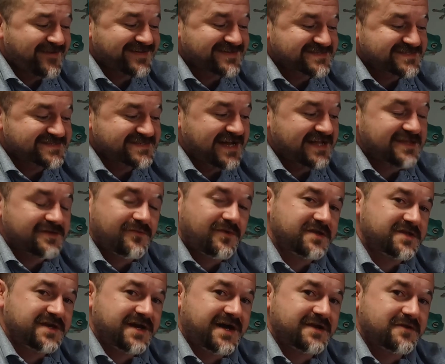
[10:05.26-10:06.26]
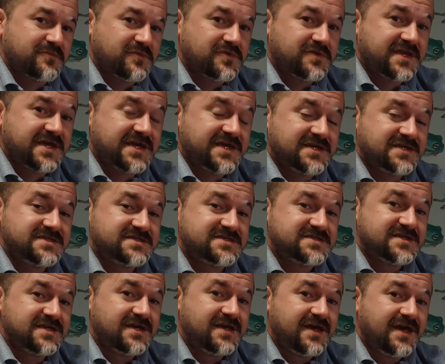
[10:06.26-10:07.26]
exactly what the animal
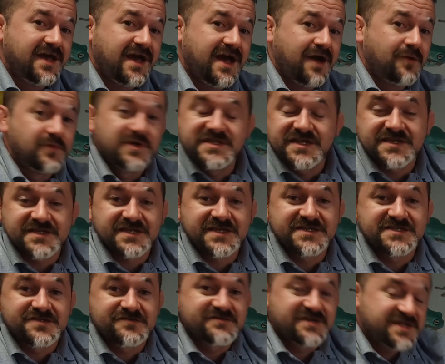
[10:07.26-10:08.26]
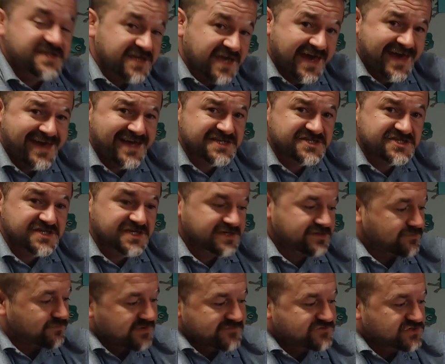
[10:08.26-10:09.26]
needs, and we didn't need to read a care
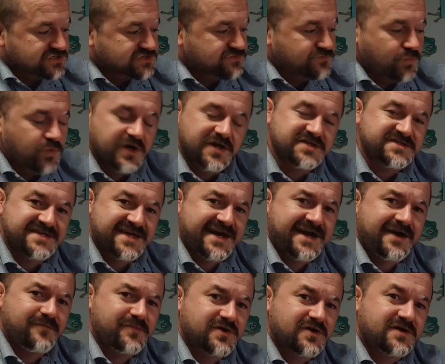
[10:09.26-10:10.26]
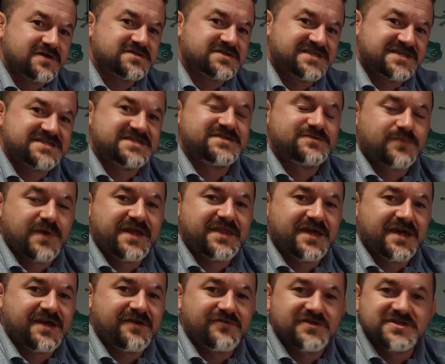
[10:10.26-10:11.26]
sheet. We've just worked it out because this is where
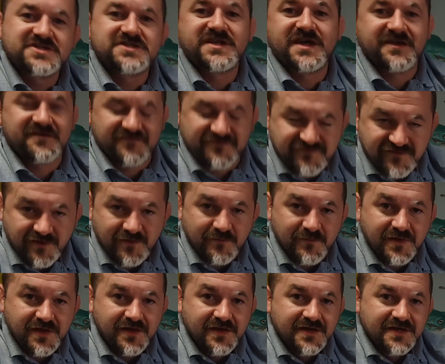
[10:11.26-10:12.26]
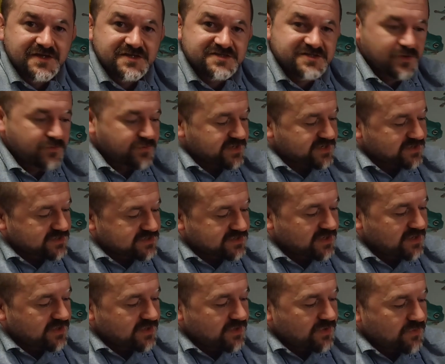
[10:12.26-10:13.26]
they originate from. So
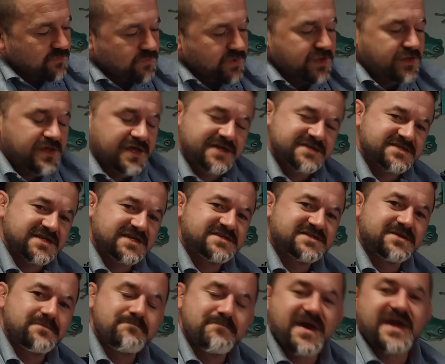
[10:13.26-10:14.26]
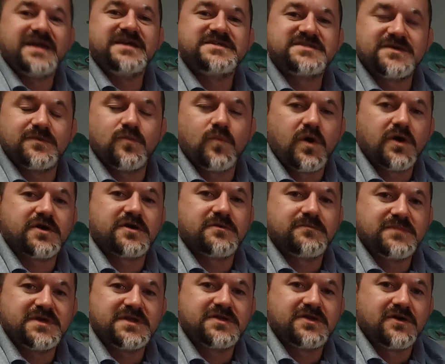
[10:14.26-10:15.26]
it's amazing what
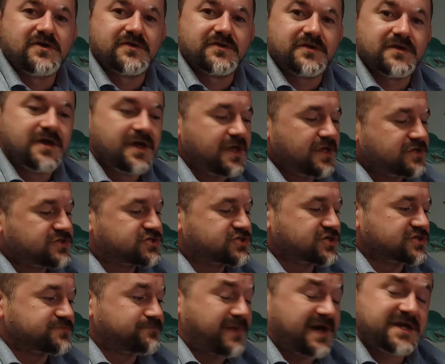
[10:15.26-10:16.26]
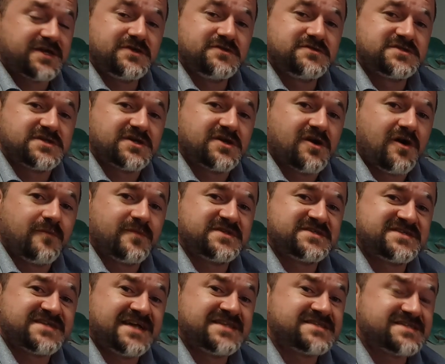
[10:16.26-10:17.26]
can be done just by using common
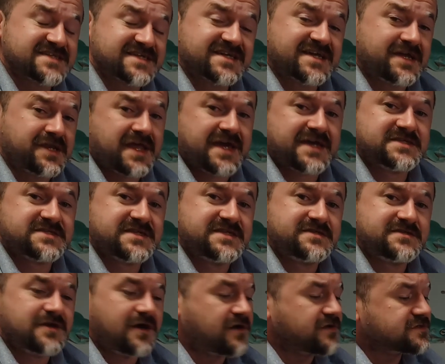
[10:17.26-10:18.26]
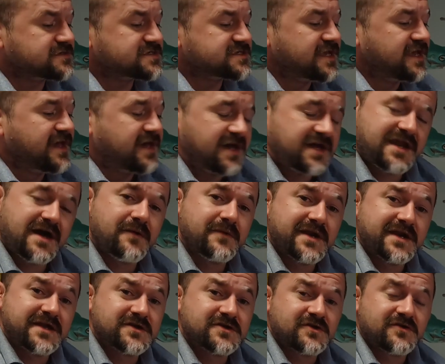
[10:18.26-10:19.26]
sense and connecting dots. And I
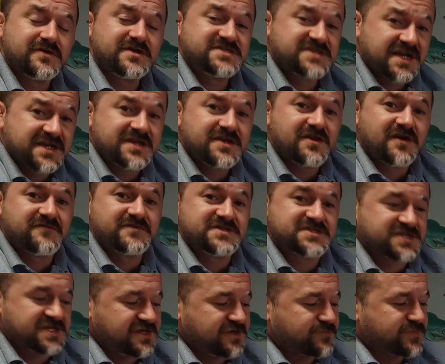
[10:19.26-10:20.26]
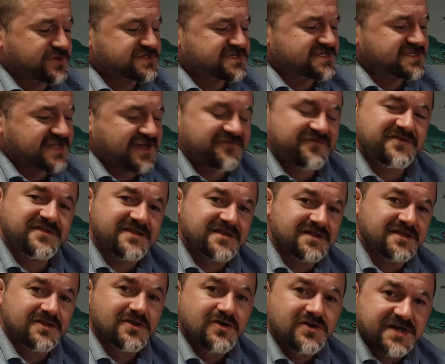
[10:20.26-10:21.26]
would encourage any novice keeper to
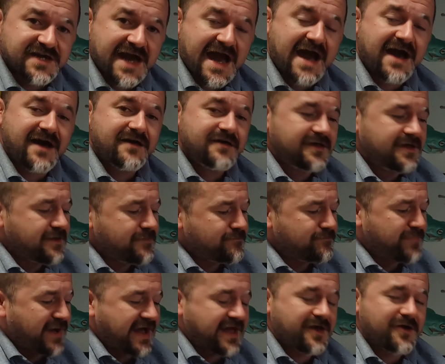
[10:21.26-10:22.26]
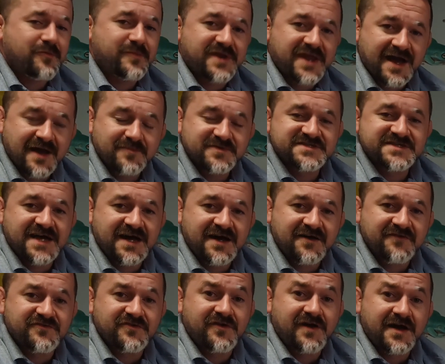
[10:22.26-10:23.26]
definitely look at biome and habitat
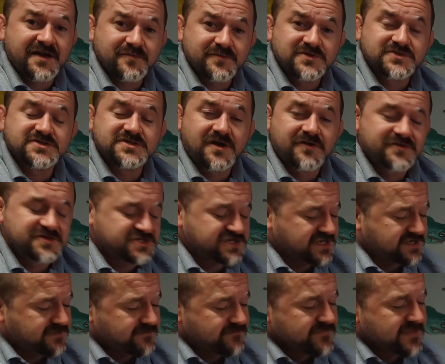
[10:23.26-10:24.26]
of your animal's origin,